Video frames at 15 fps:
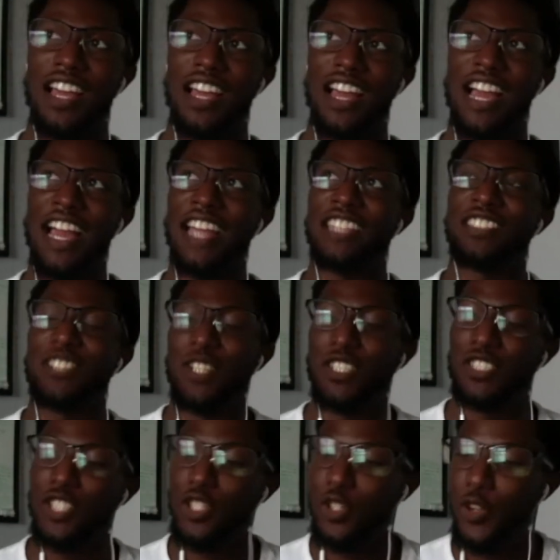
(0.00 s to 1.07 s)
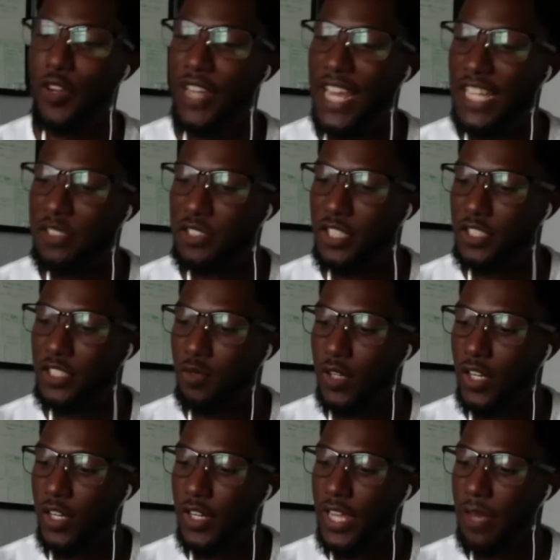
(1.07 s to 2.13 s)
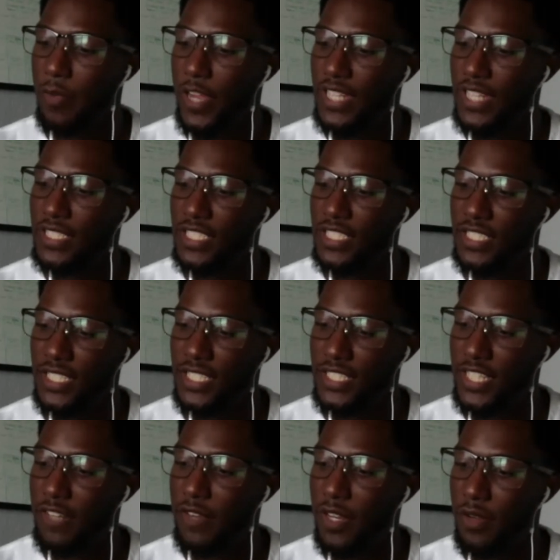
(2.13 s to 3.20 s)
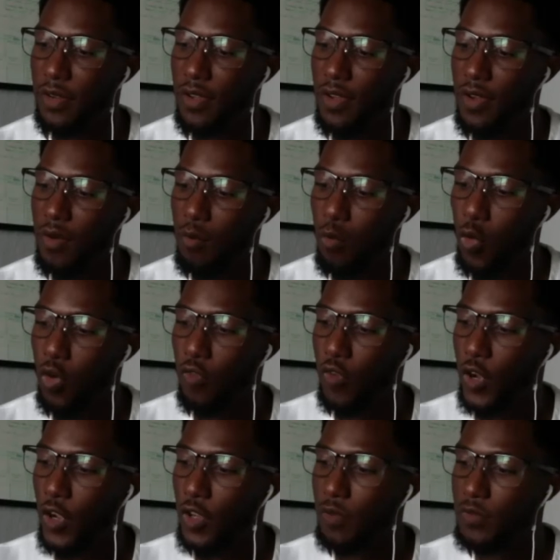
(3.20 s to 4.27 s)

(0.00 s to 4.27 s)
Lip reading: I started to learn as we start to run our campaigns and just generate more volume.